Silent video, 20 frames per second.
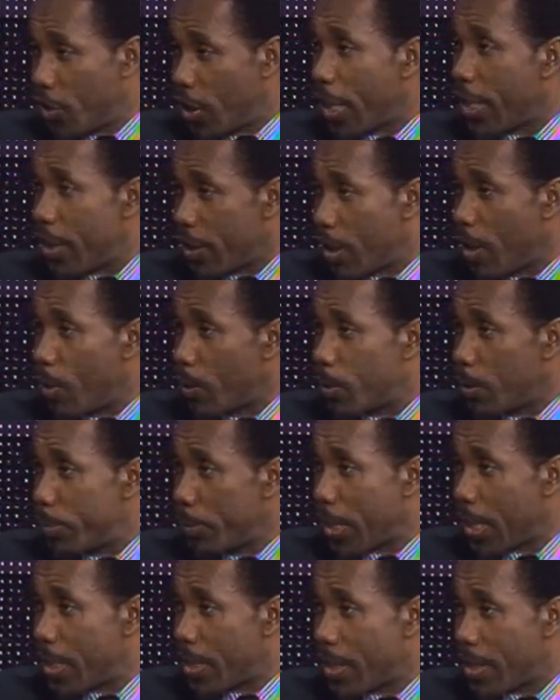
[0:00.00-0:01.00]
check it out,
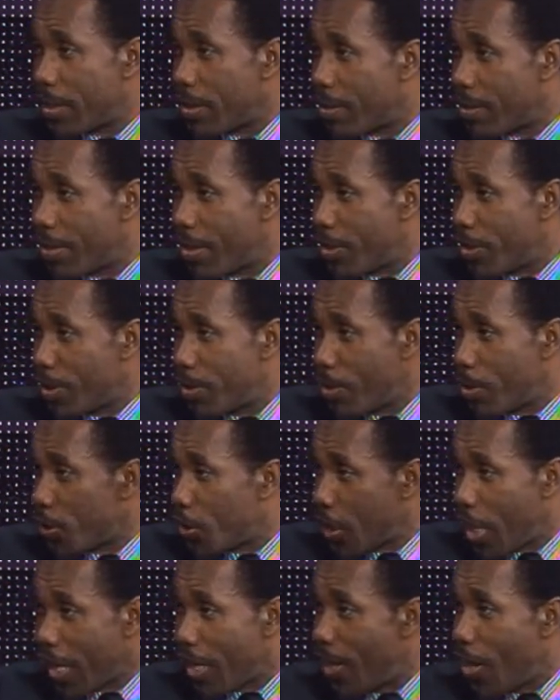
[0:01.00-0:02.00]
because you're
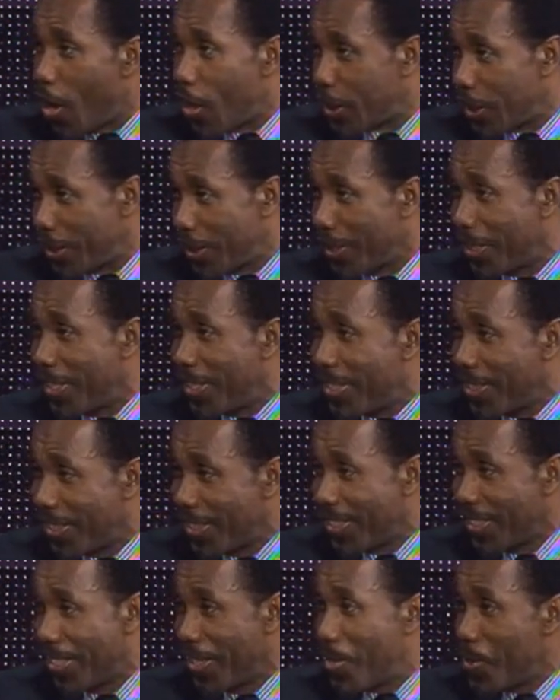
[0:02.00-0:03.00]
saying a lot in
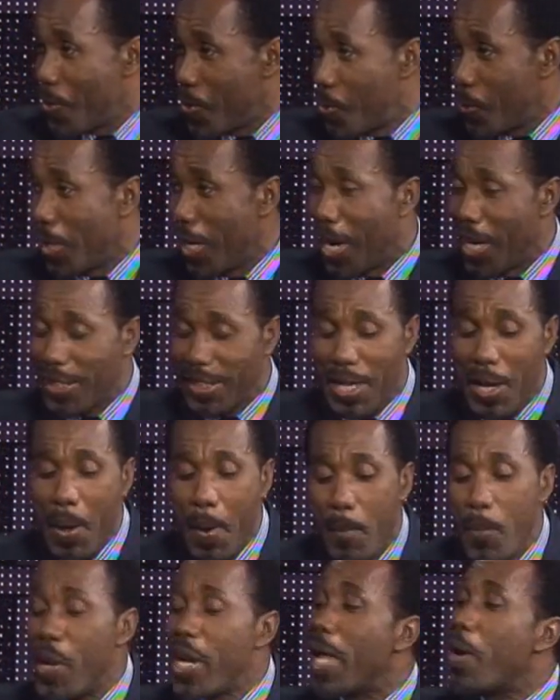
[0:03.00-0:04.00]
there, a whole lot,
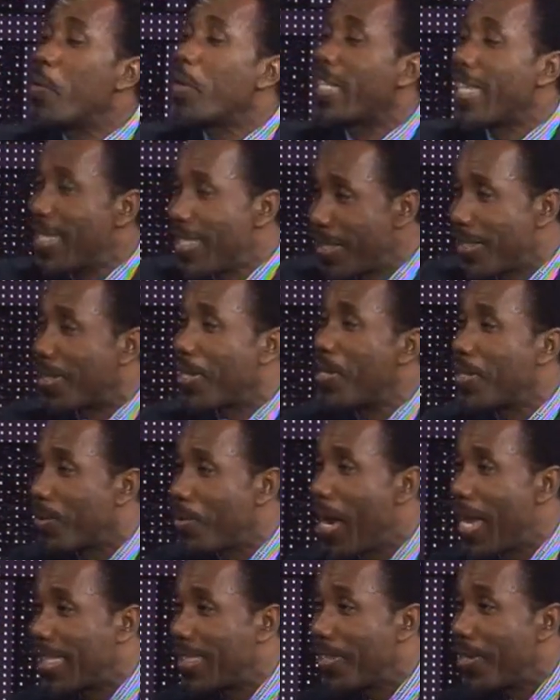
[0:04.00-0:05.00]
more than we can discuss
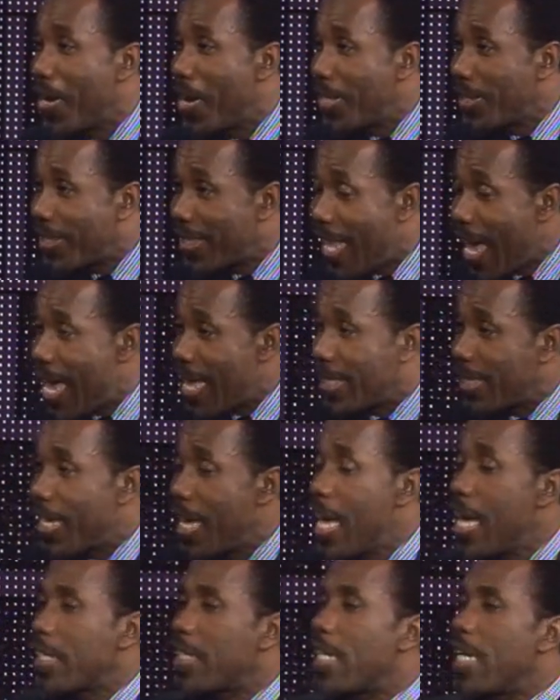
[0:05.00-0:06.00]
right here on stage.
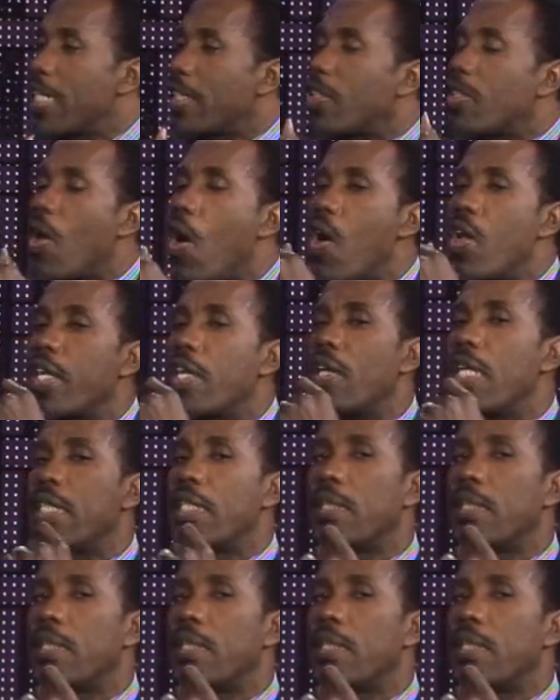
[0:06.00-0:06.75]
So let's talk now a